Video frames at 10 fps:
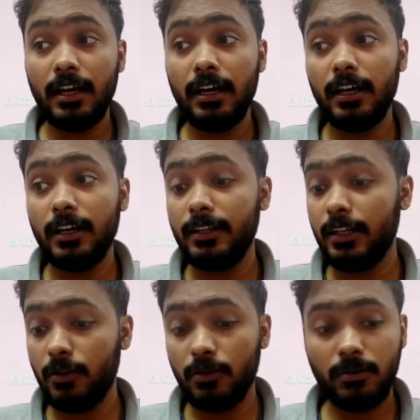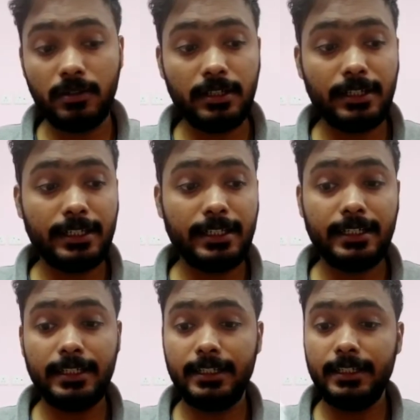Now,
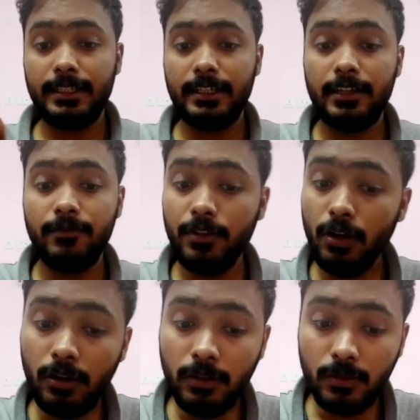we all